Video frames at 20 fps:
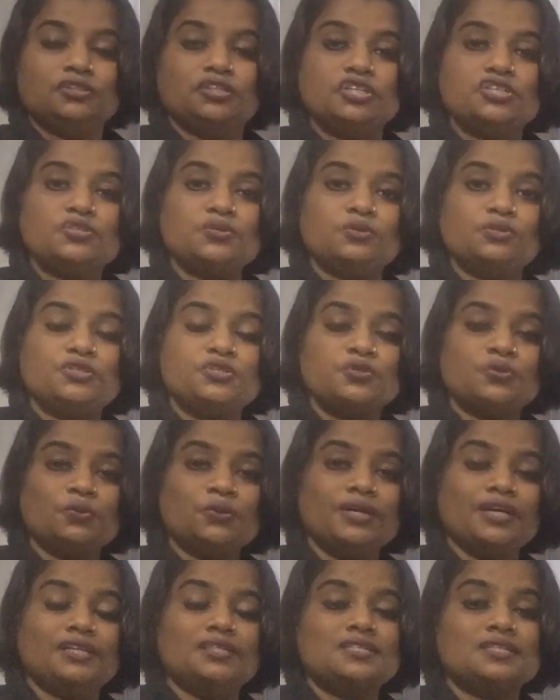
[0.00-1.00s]
This
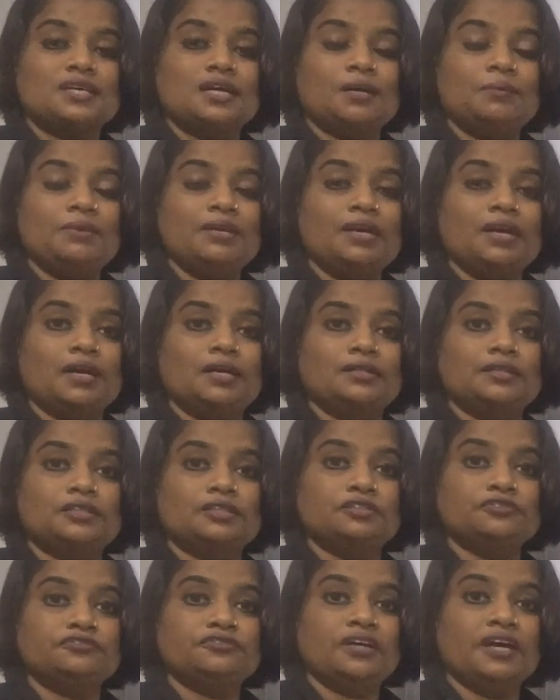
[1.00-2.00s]
also it's coming
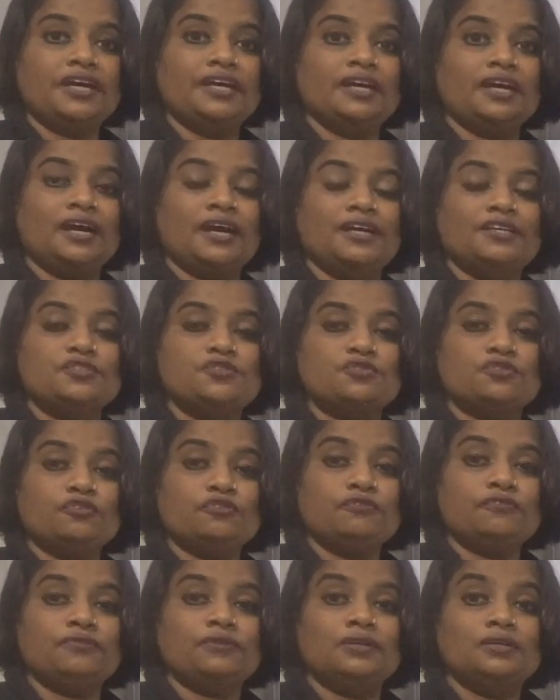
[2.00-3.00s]
under the five kinds
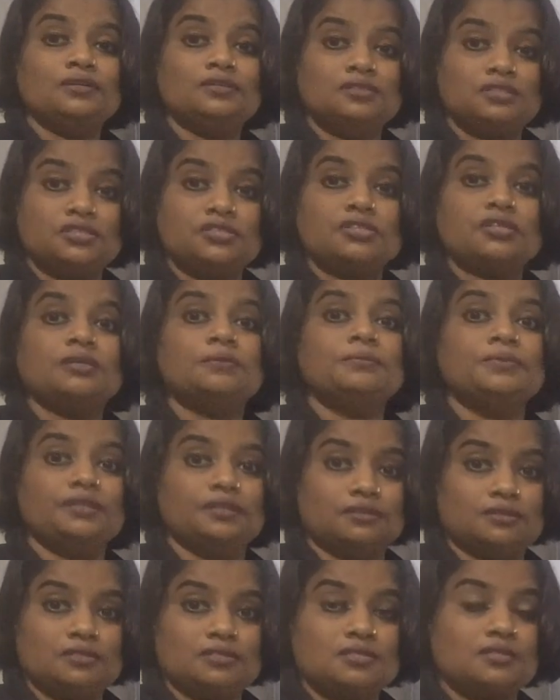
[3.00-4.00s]
of
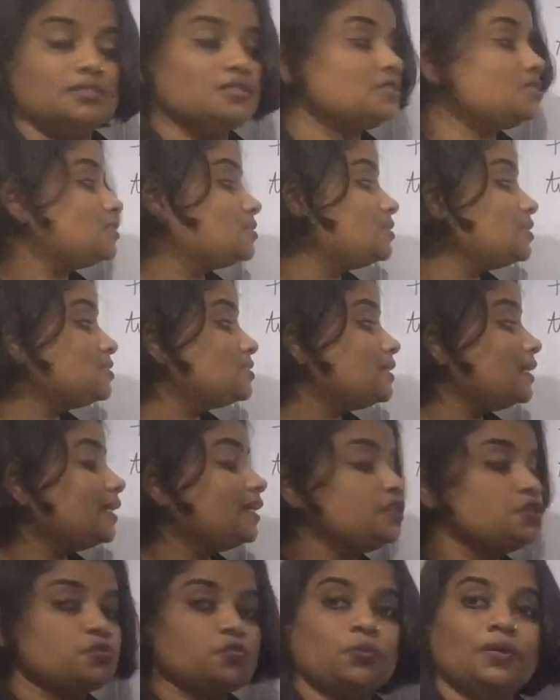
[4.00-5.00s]
determiners. This is the
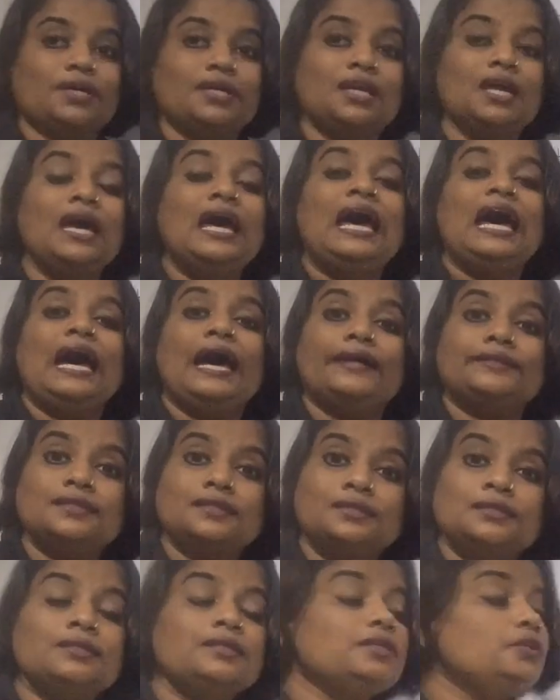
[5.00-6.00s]
second one.
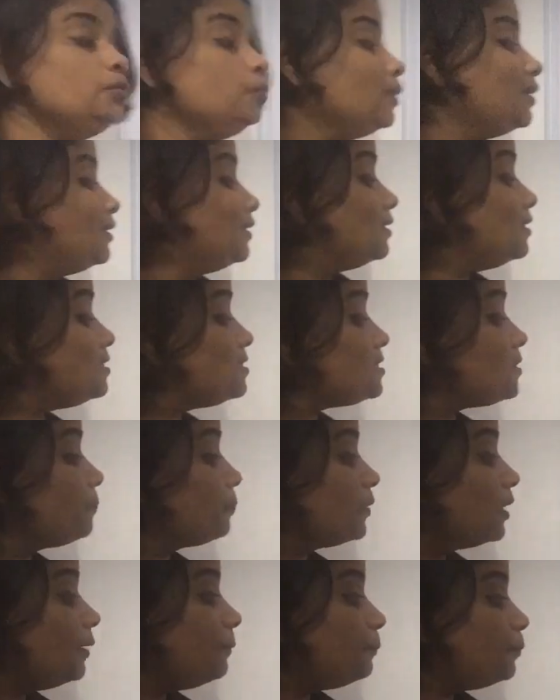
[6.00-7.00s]
And the third one
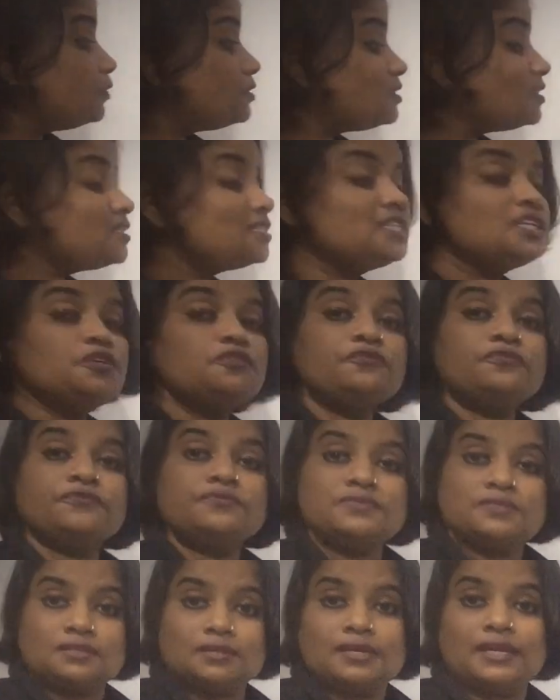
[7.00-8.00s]
is
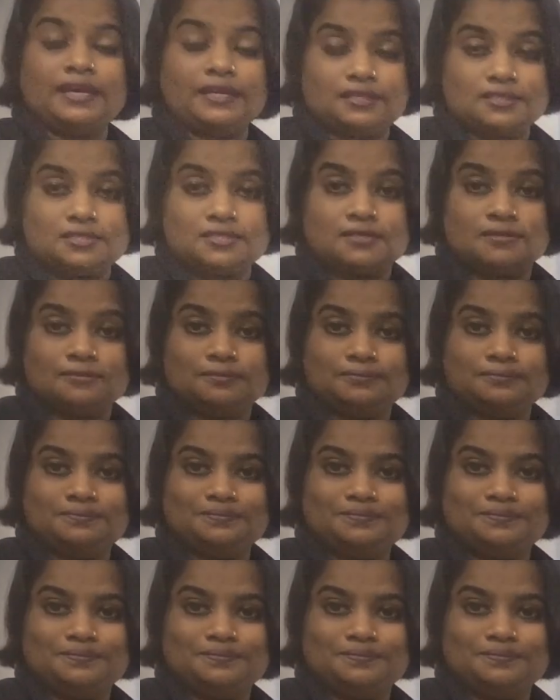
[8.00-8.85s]
possessive case.